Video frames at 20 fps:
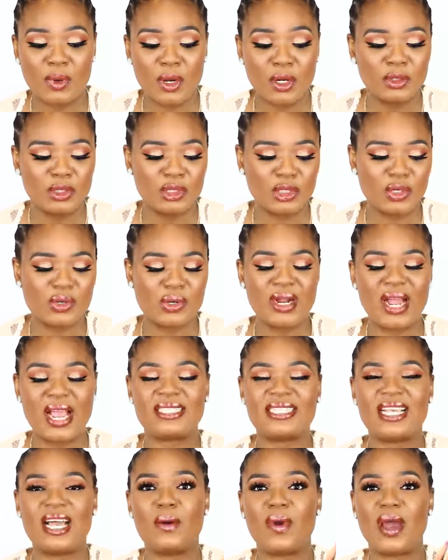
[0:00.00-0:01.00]
I'm going to show you
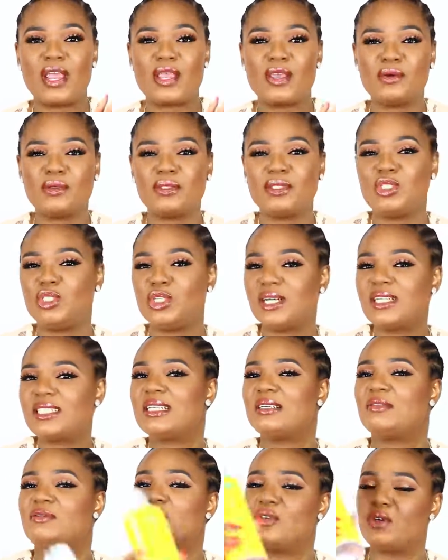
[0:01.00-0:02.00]
guys how I use
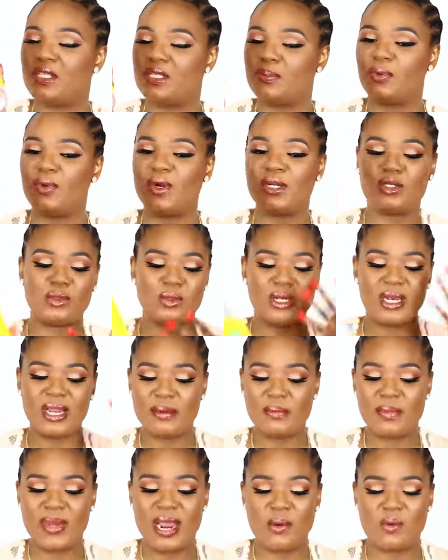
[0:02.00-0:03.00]
just the free spray to
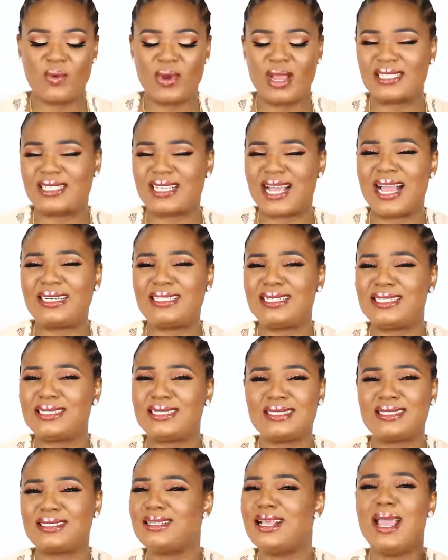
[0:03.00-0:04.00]
lay my wigs, and
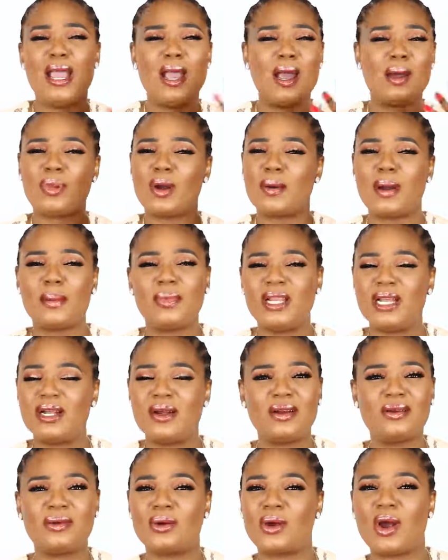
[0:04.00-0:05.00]
this is probably
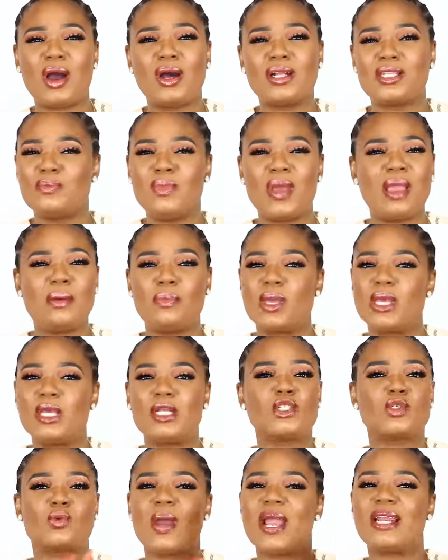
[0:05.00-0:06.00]
gonna cut maybe
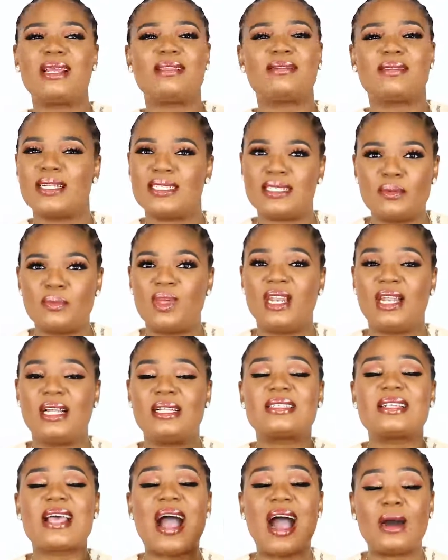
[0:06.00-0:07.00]
20-30
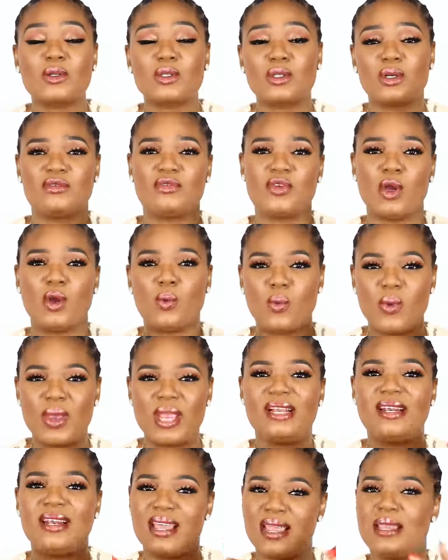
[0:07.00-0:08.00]
minutes out of your
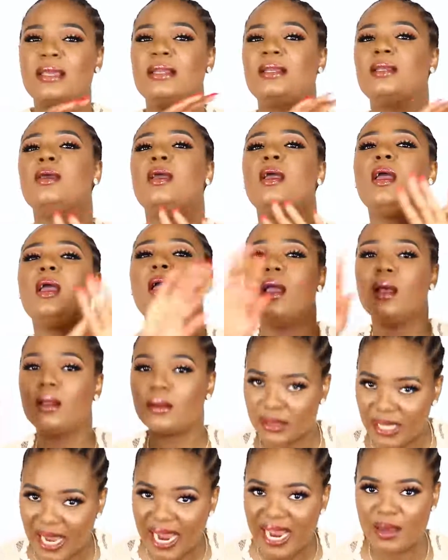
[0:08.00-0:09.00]
wig laying
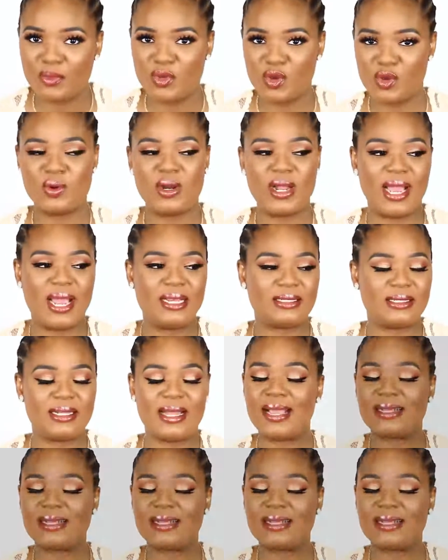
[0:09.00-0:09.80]
time, you guys.